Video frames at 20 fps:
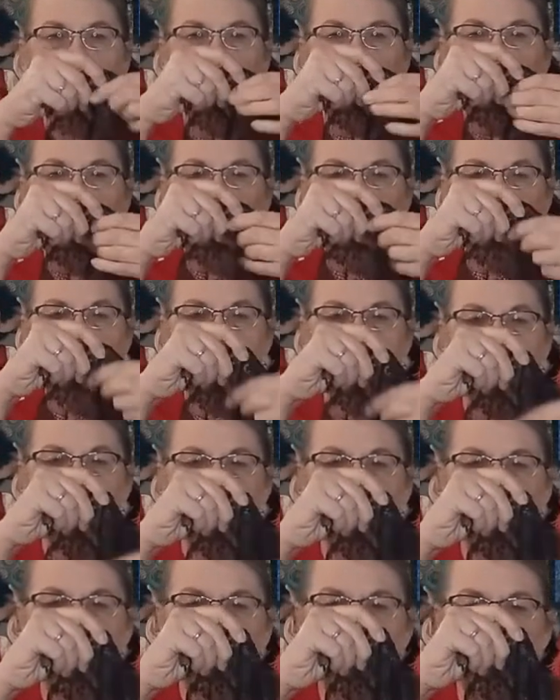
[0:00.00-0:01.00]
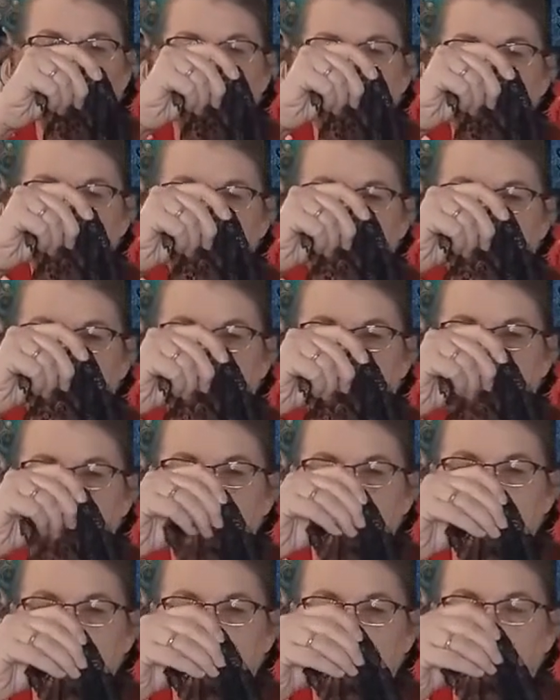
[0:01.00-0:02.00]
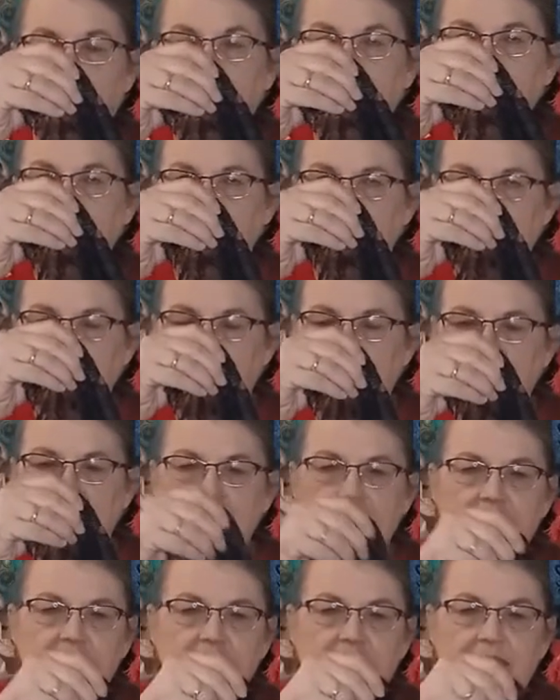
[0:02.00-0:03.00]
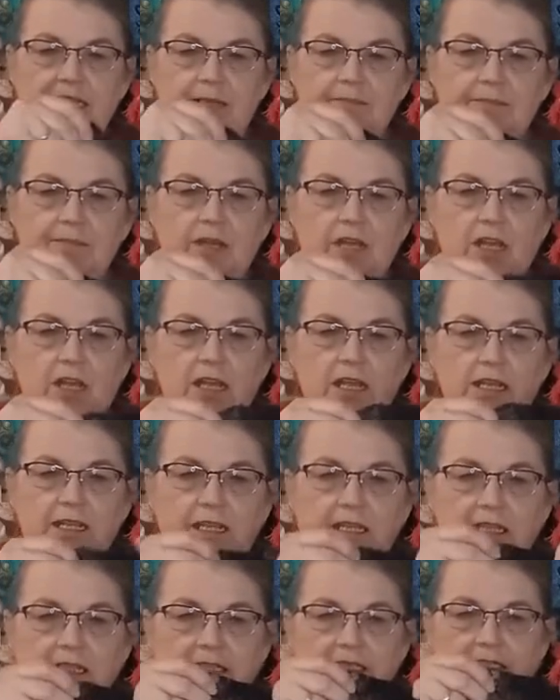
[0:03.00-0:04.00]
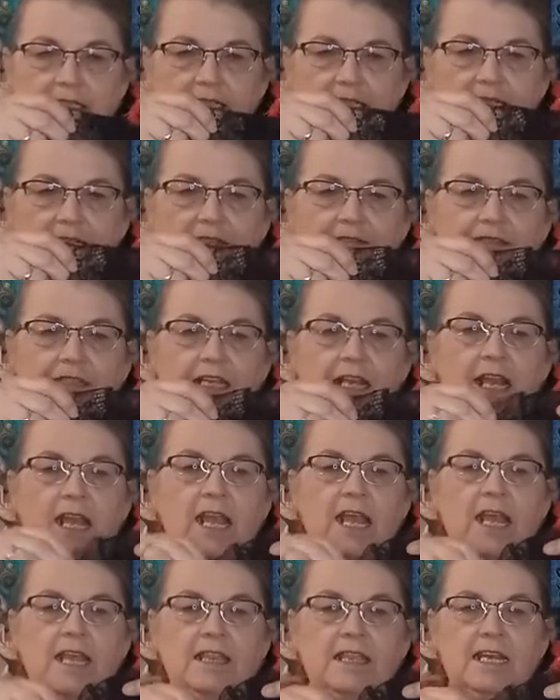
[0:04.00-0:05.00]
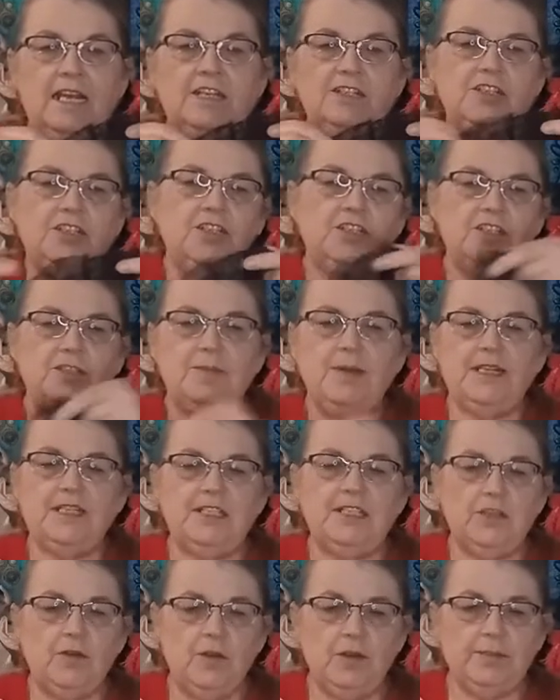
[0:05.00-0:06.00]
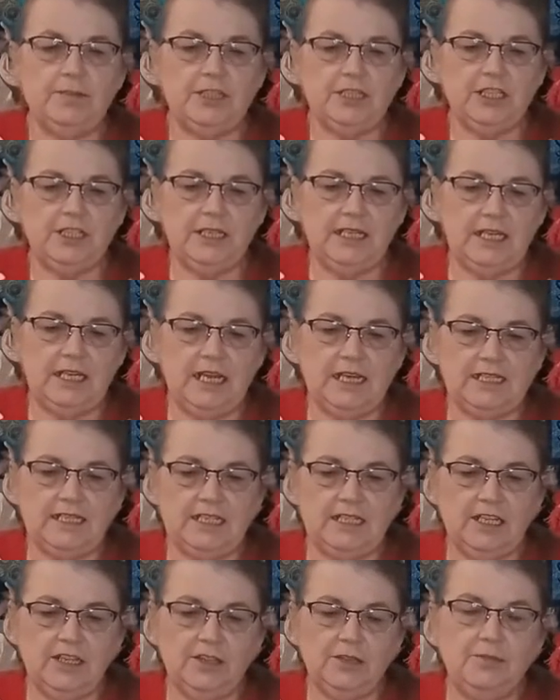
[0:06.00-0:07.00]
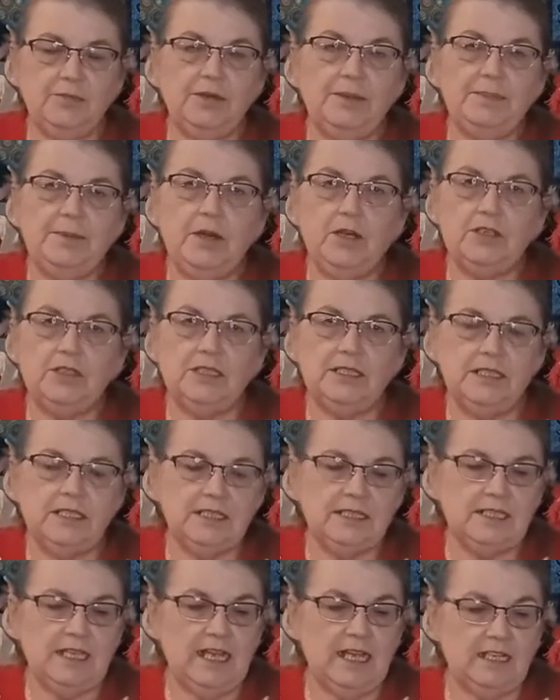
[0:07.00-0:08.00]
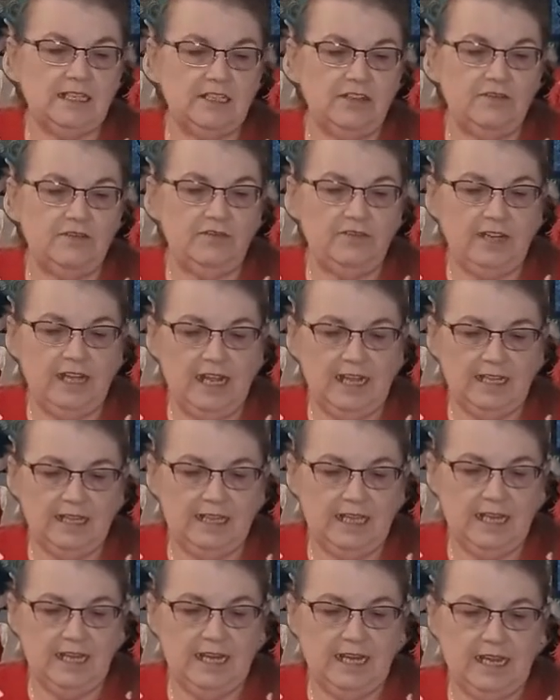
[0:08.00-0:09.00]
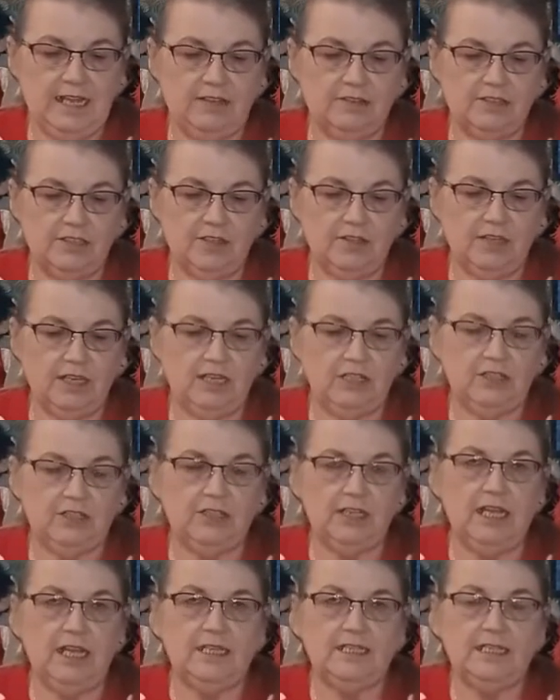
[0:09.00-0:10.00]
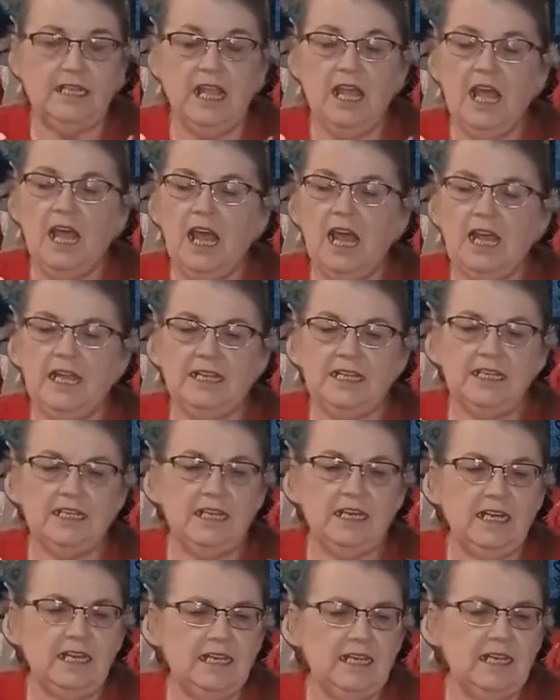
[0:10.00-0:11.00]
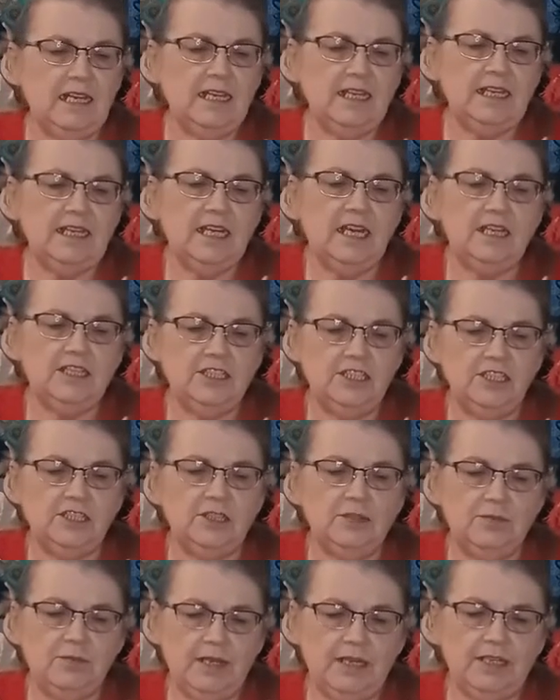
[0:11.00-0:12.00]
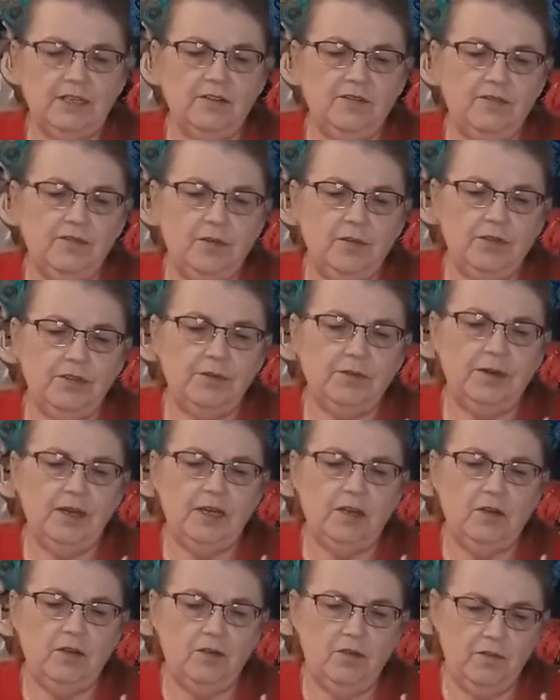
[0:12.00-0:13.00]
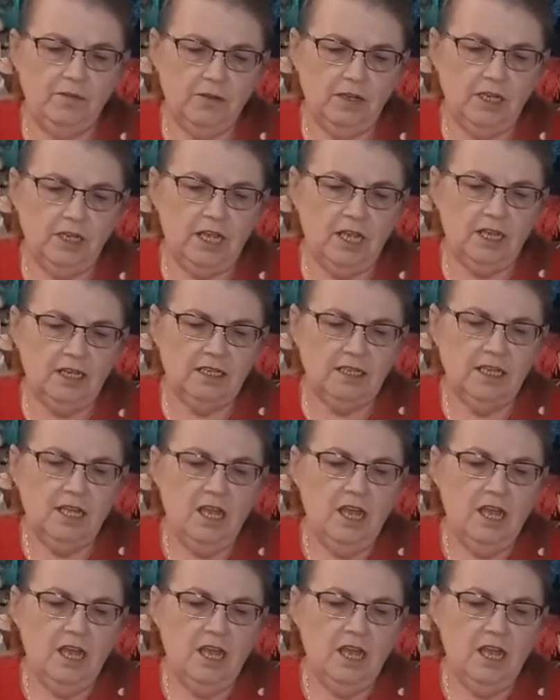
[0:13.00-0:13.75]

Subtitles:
I serged the center seam on the sleeves, and then I took it to my sewing machine and I did a 3-part zigzag to flatten that out so that it looked nice. I like just a regular 4-thread overlock